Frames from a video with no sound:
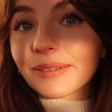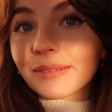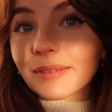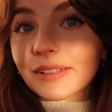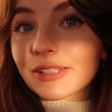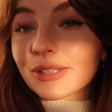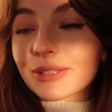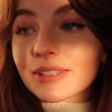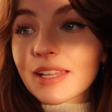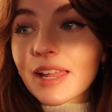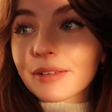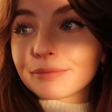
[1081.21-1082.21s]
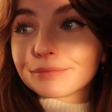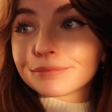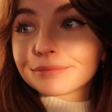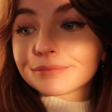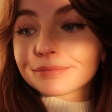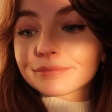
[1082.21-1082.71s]
all I'm gonna do today.
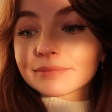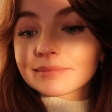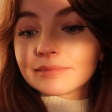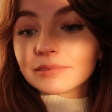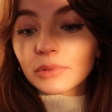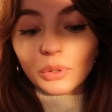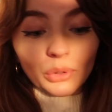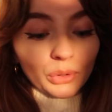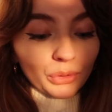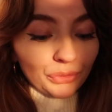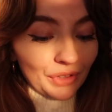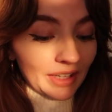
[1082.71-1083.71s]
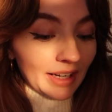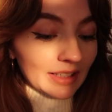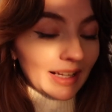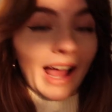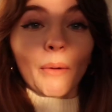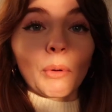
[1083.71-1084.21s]
Or for the
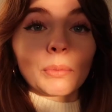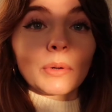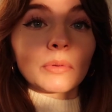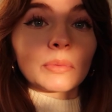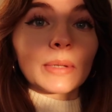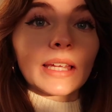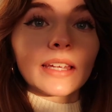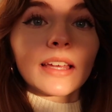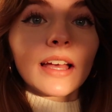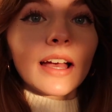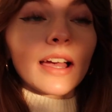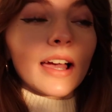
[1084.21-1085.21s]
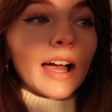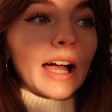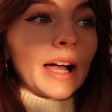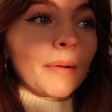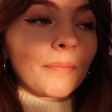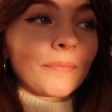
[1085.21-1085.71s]
next hour, probably.
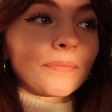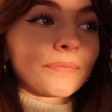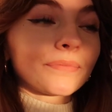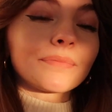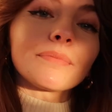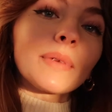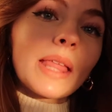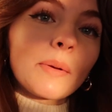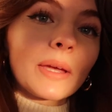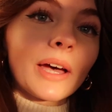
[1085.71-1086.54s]
But there we